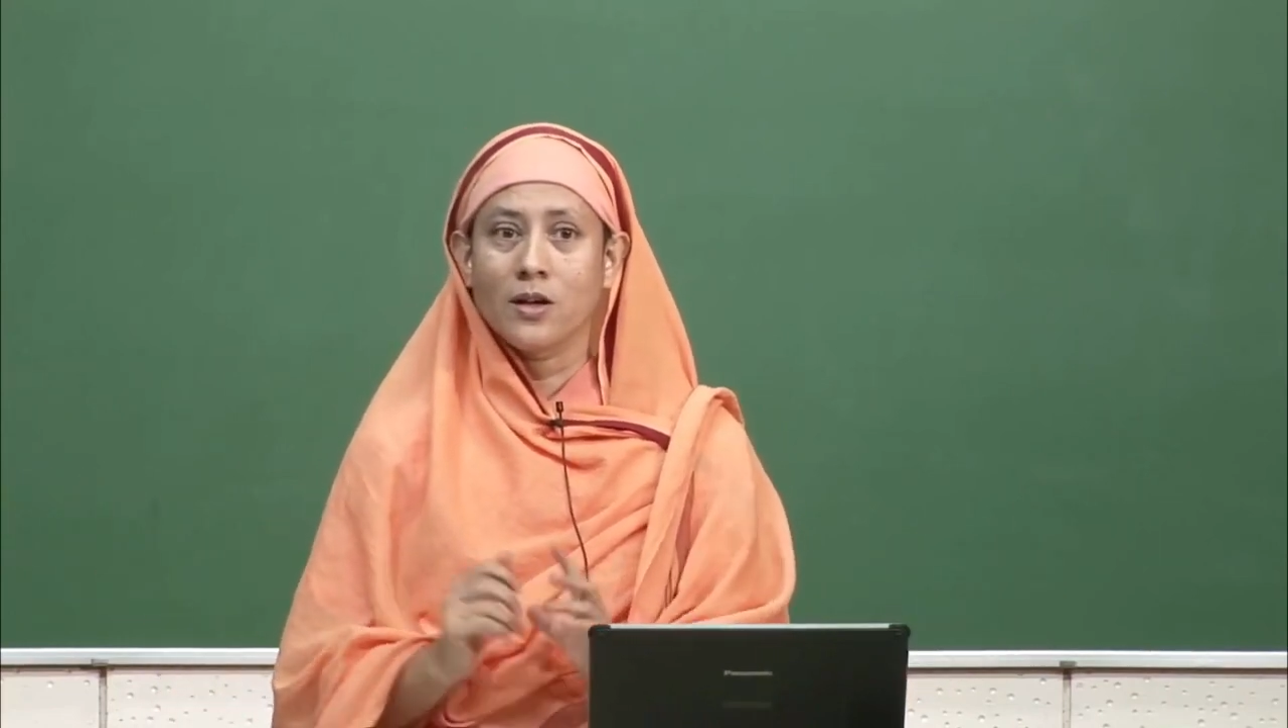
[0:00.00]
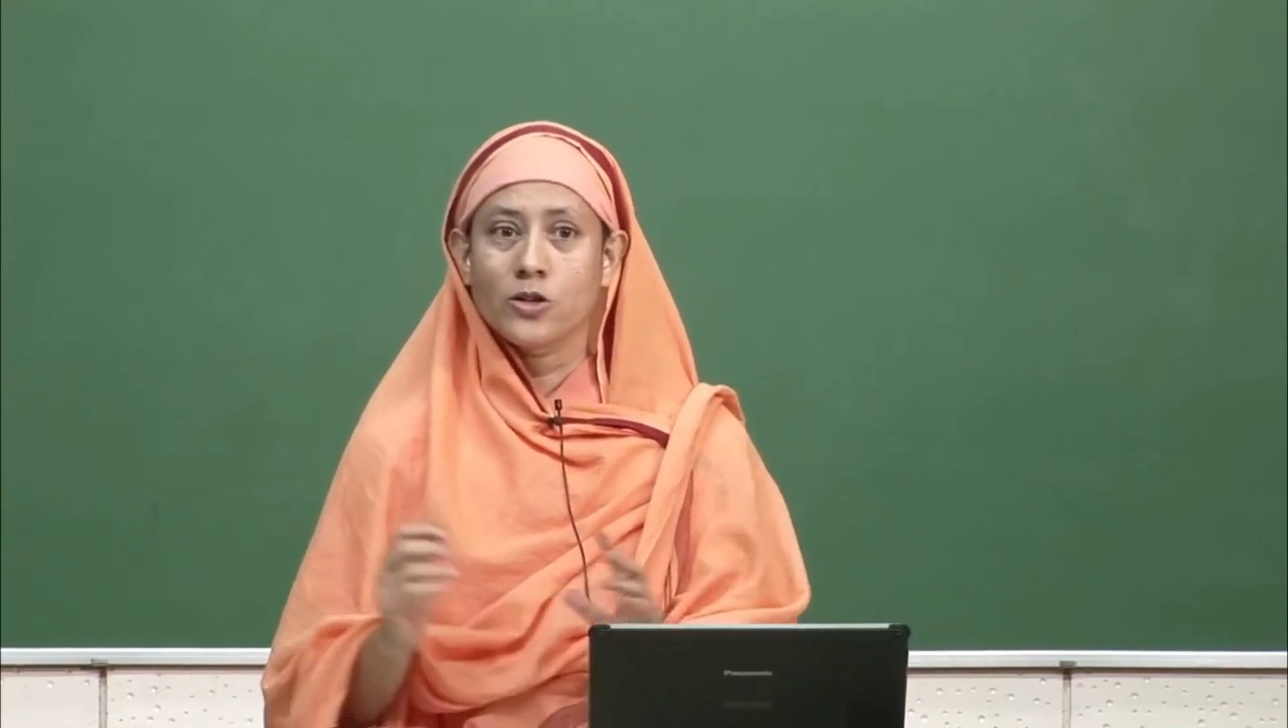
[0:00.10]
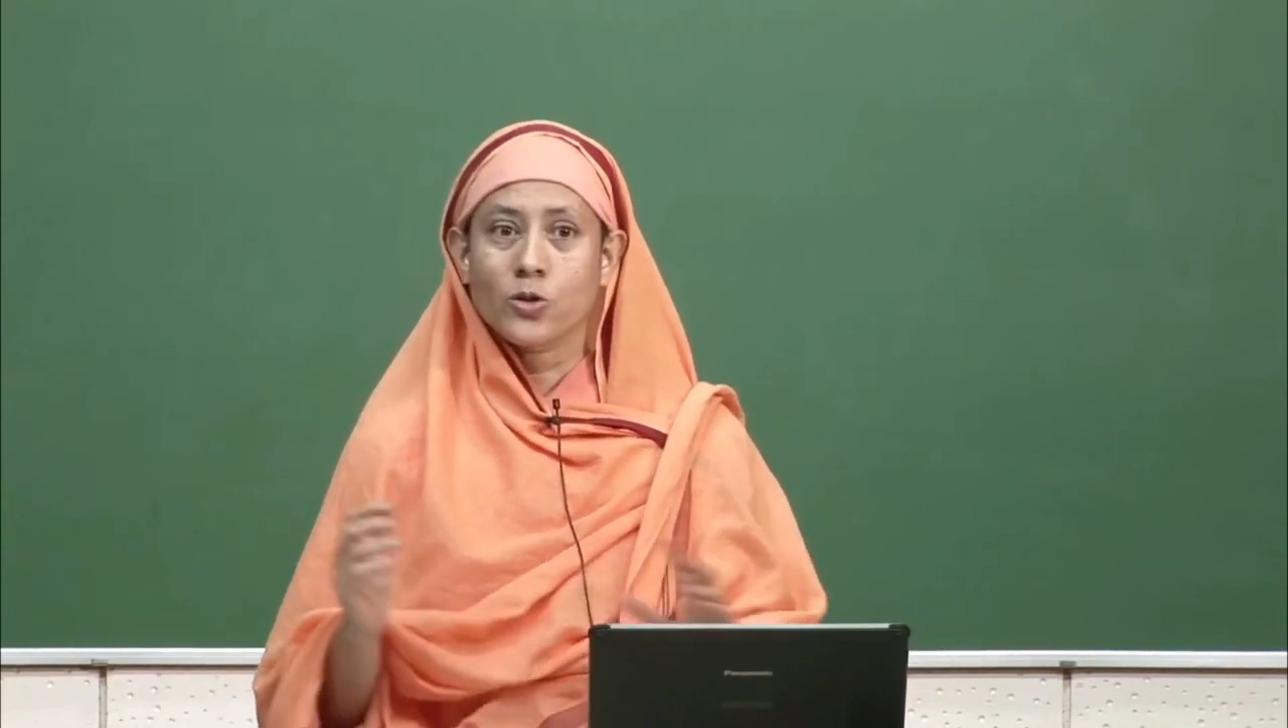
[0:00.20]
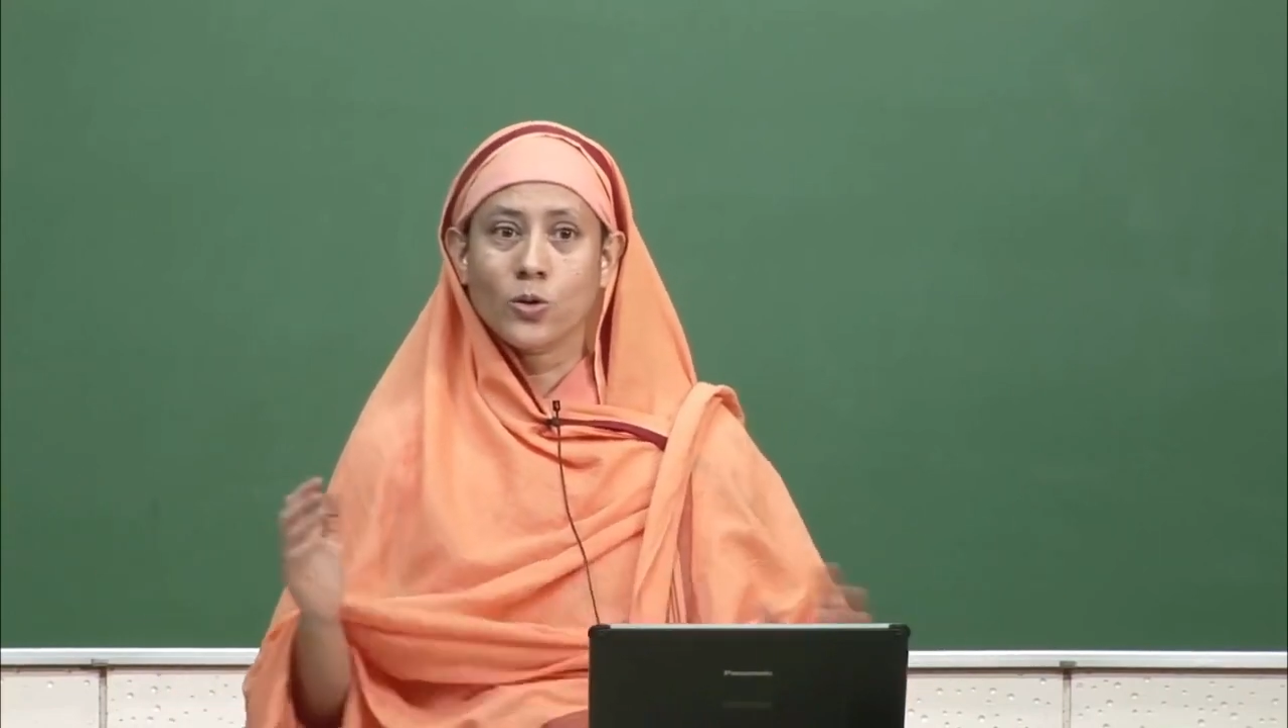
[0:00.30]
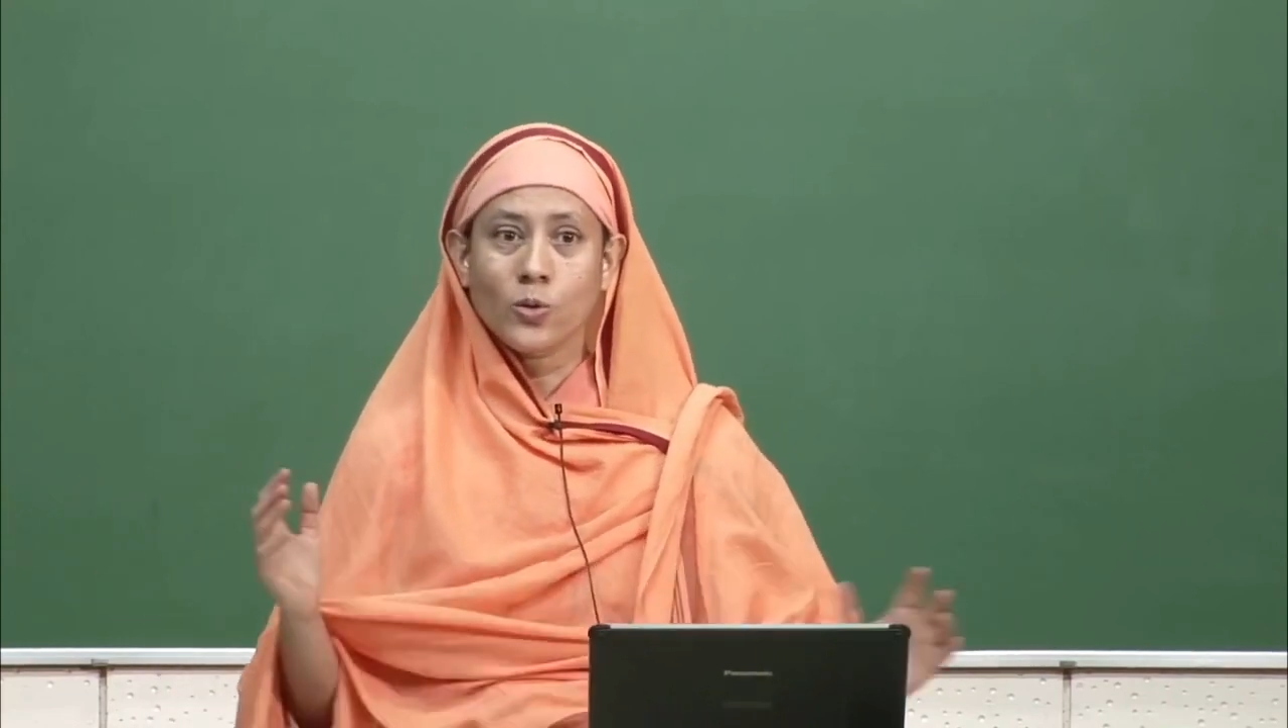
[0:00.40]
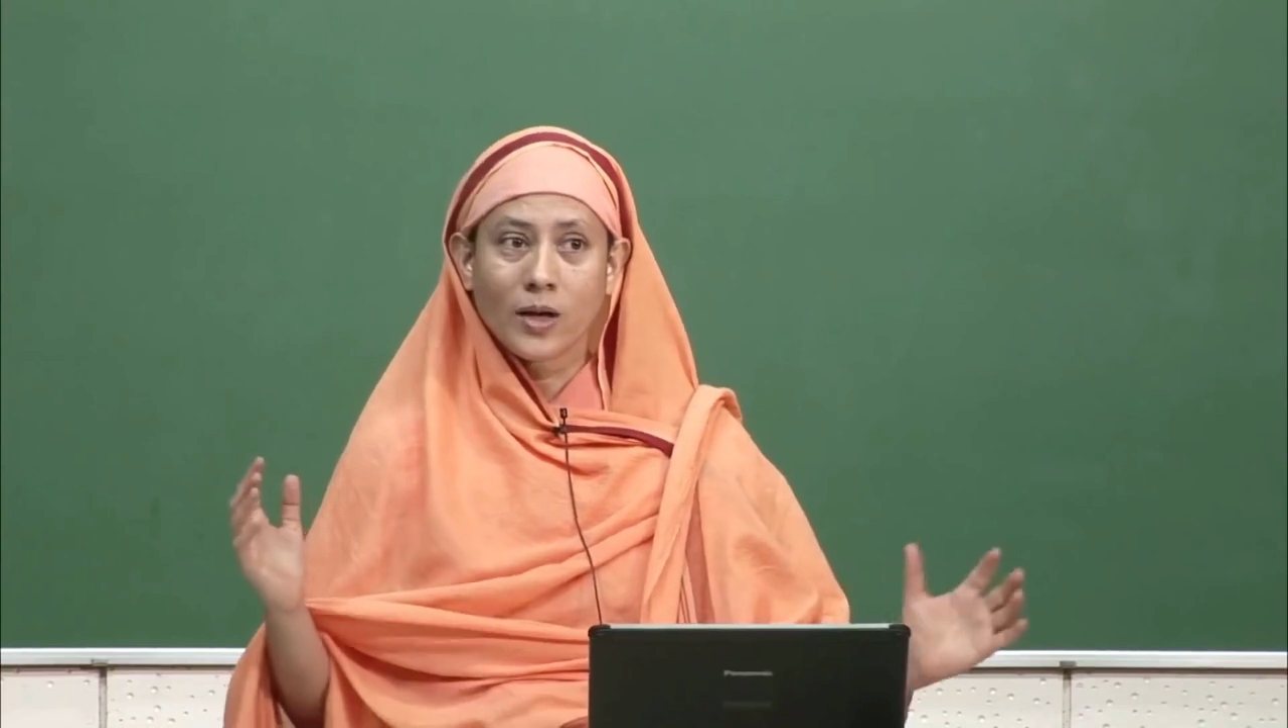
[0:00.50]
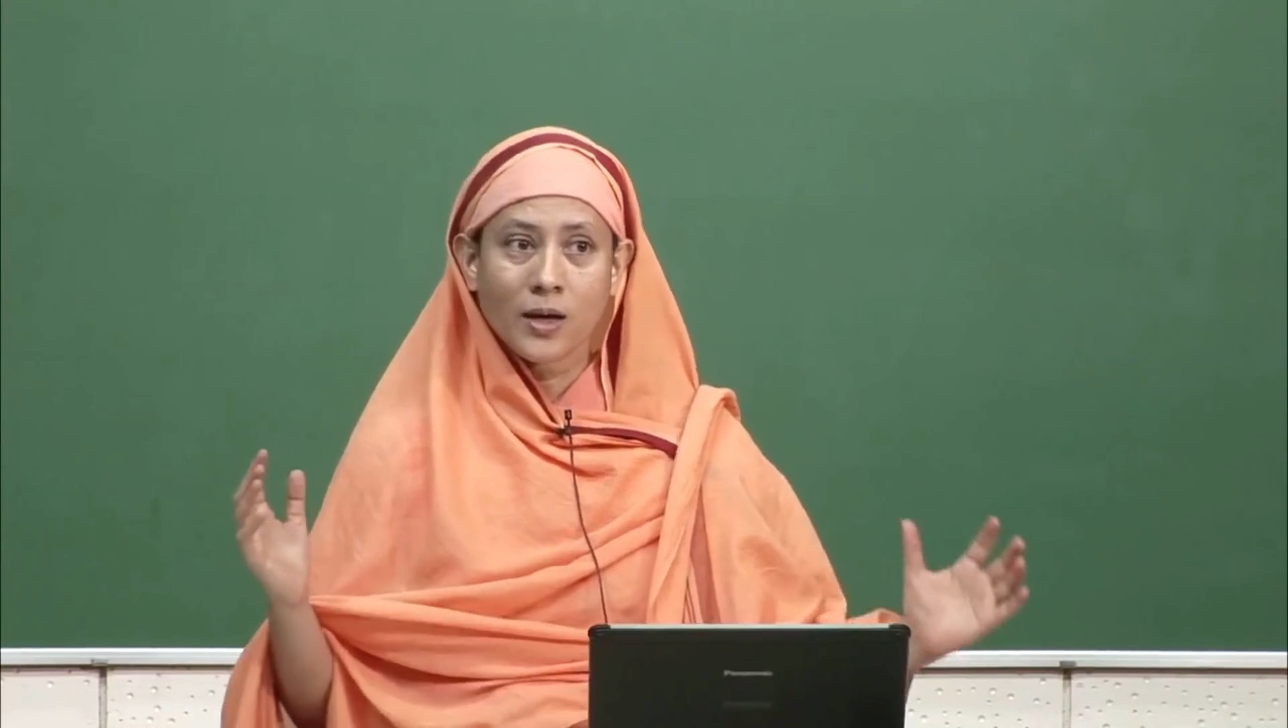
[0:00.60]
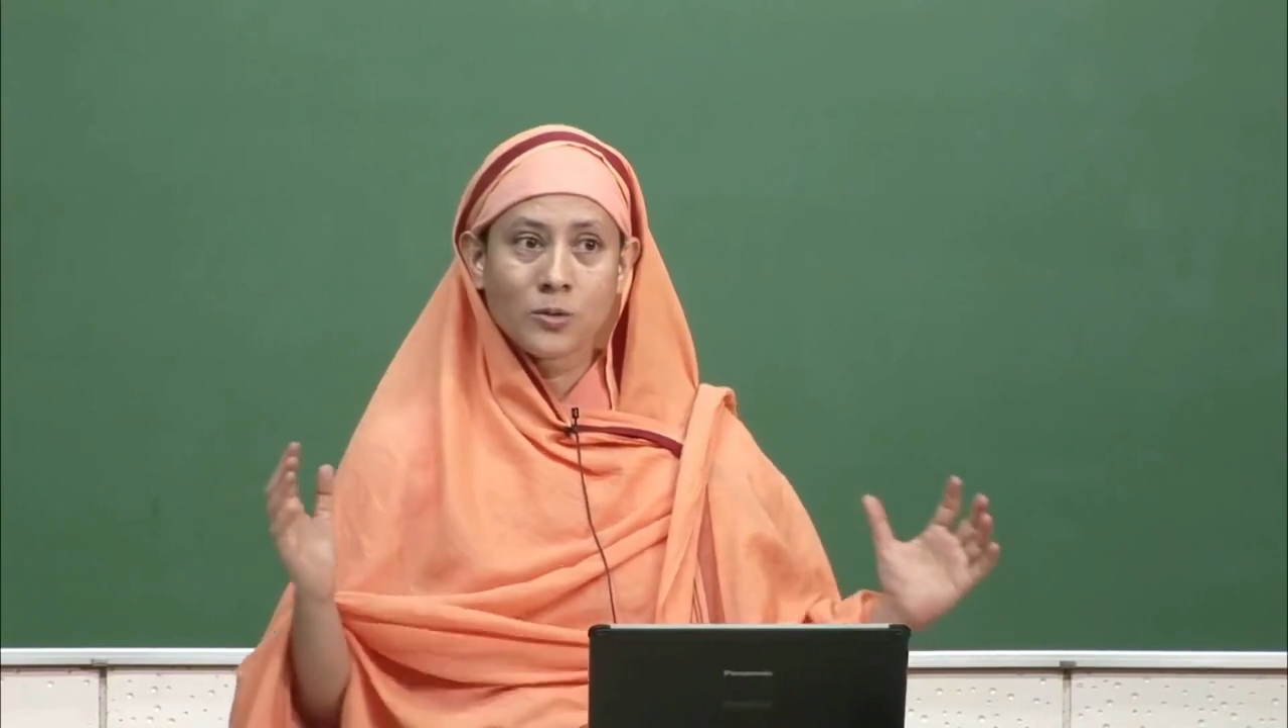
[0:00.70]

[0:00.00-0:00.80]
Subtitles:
So you came